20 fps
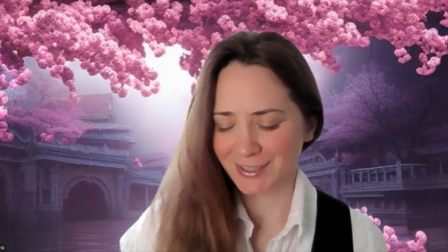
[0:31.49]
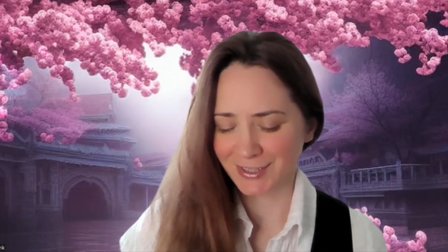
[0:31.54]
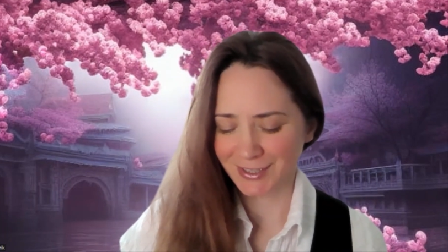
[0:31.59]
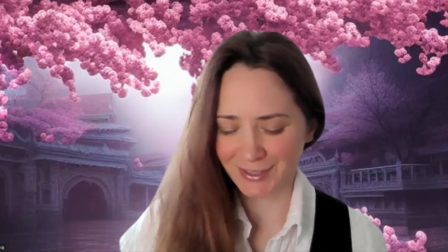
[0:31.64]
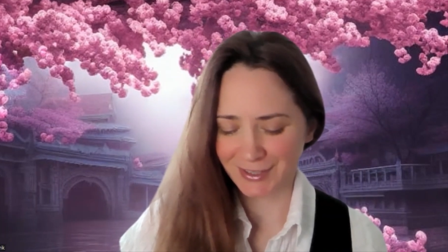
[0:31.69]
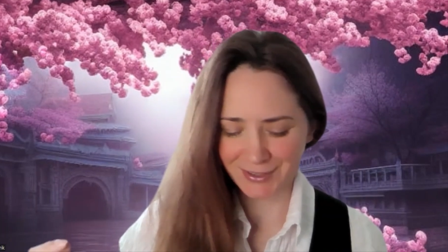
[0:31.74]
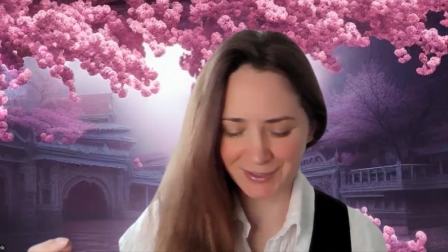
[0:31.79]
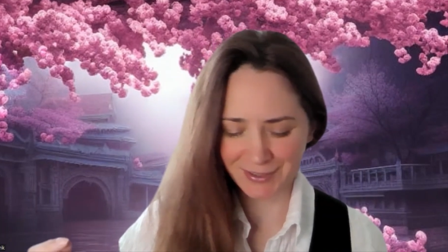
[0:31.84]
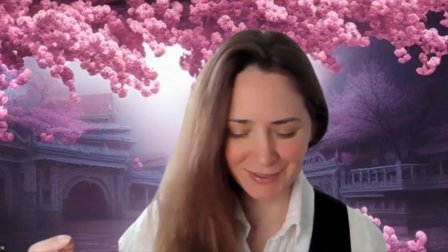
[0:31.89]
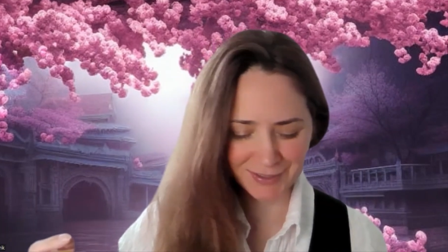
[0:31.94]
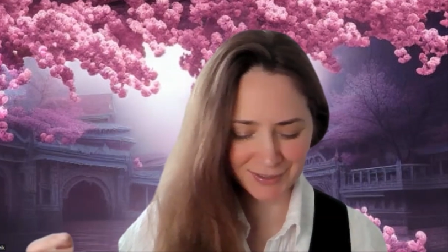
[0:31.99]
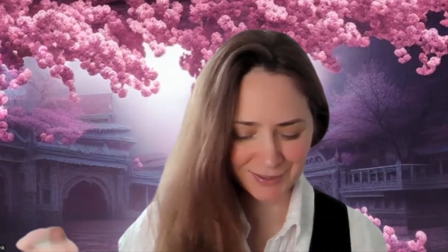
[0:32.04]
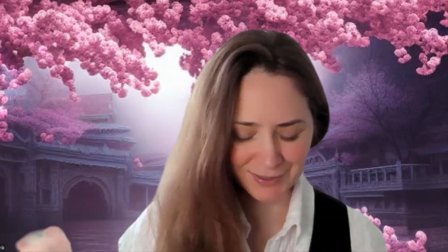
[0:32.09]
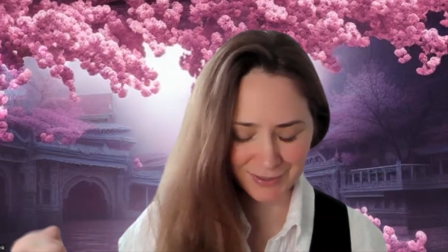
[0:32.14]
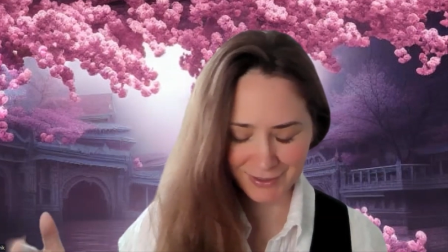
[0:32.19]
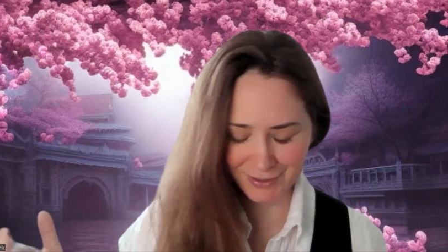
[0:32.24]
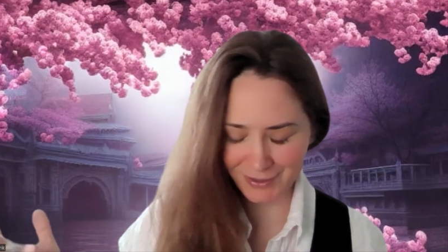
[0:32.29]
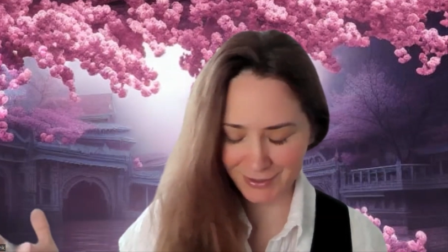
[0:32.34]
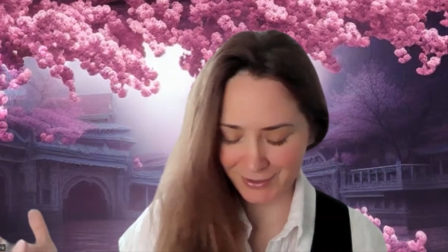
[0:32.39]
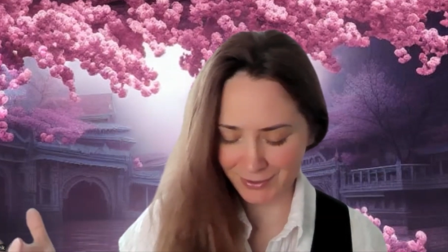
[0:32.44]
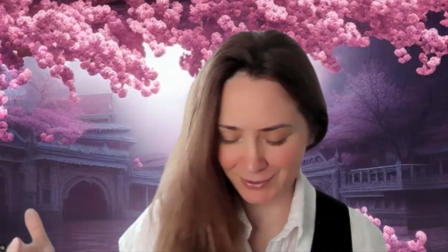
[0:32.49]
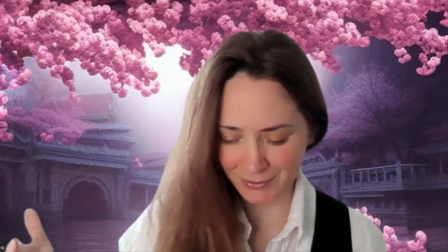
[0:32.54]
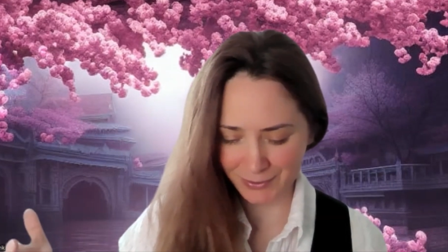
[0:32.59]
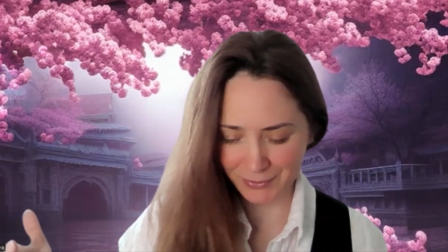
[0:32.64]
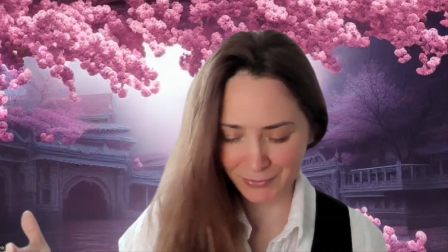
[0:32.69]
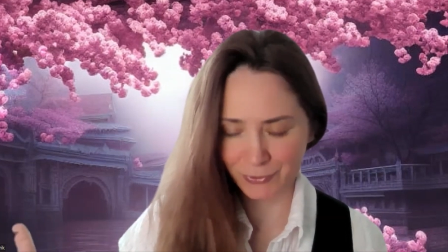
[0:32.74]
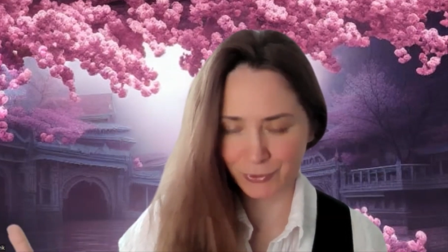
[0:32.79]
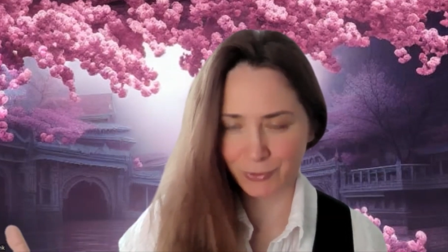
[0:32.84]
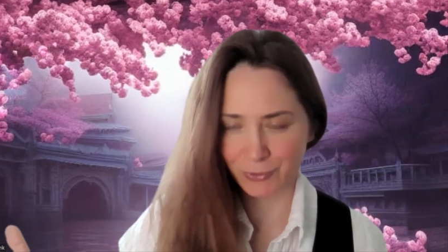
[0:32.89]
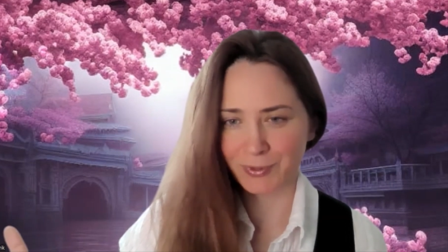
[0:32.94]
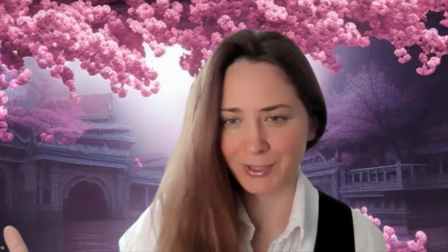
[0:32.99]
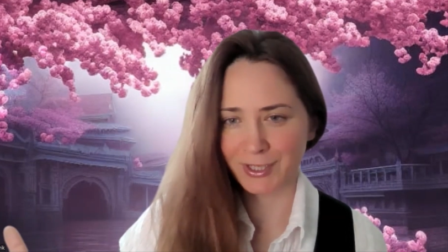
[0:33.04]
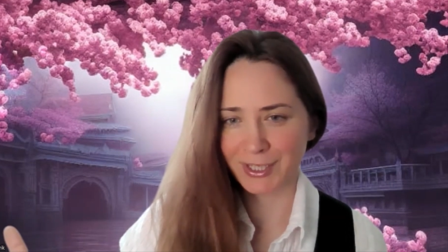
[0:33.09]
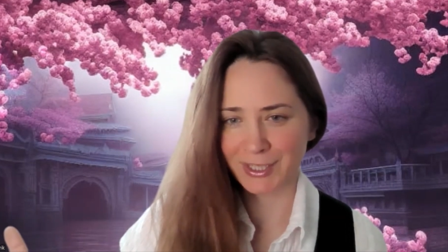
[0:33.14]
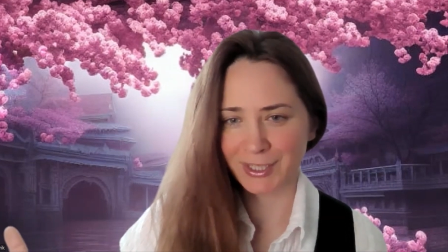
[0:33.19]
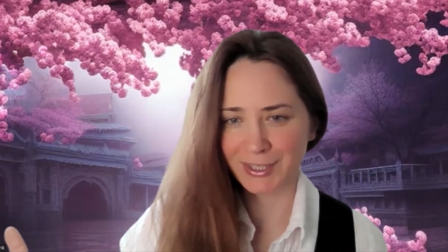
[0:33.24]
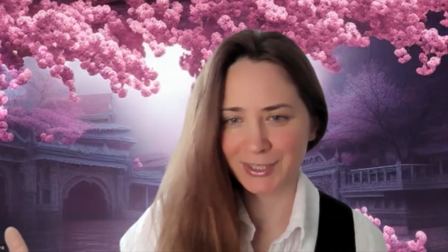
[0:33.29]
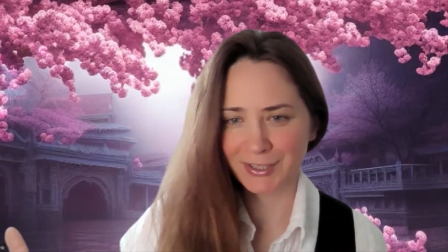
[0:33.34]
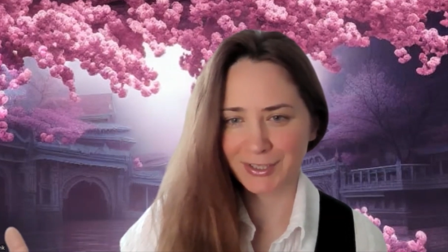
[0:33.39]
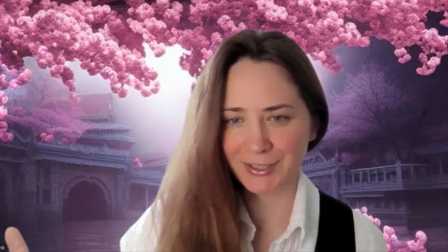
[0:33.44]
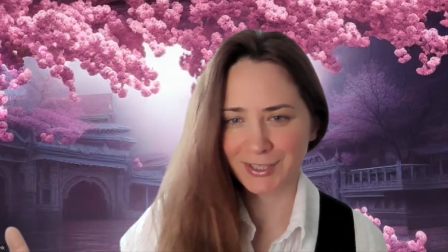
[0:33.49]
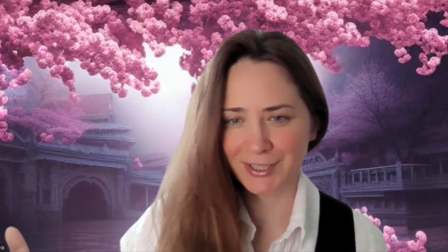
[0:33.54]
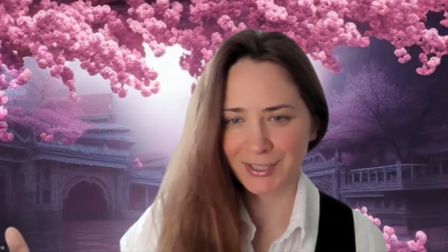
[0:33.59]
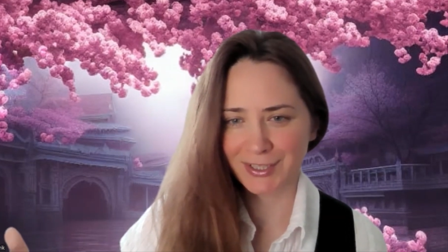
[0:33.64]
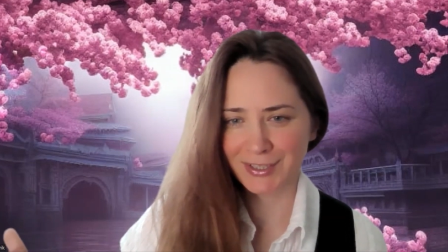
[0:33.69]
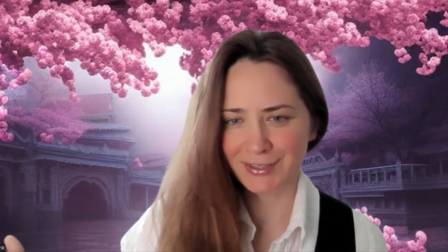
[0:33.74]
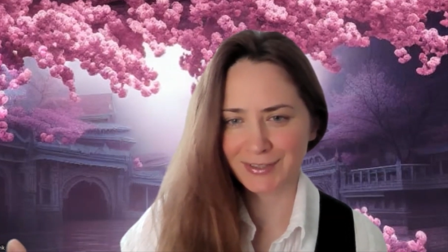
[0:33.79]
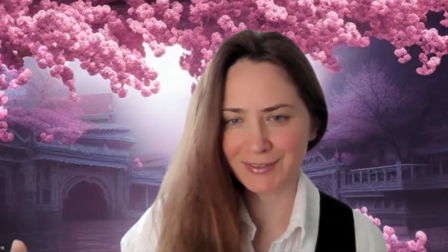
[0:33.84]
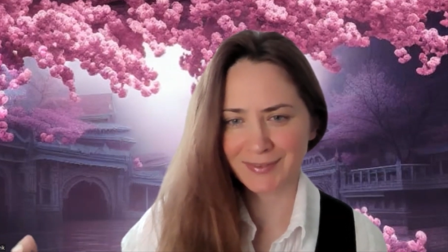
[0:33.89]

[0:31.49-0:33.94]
is from the internet.